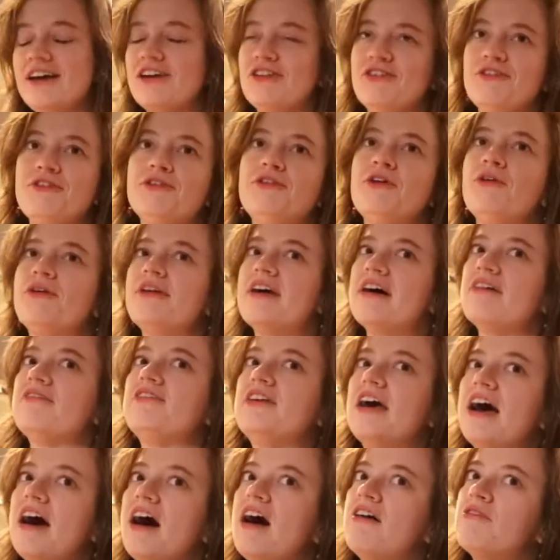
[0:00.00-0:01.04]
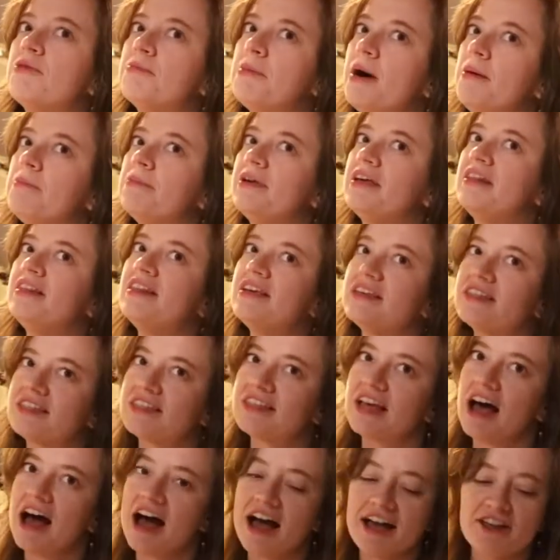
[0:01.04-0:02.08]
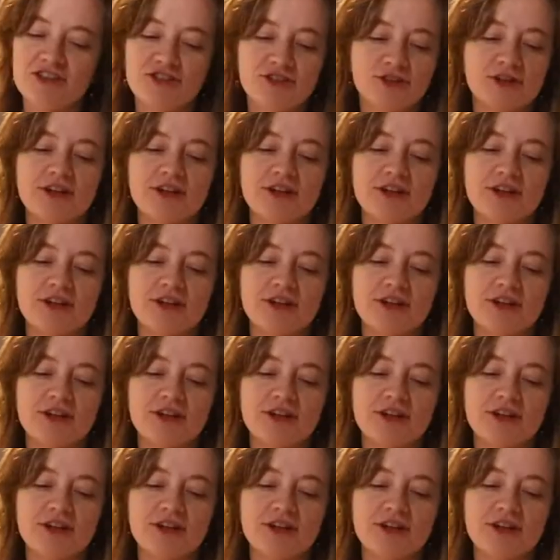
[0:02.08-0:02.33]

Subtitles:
You don't have to have a pumpkin this size.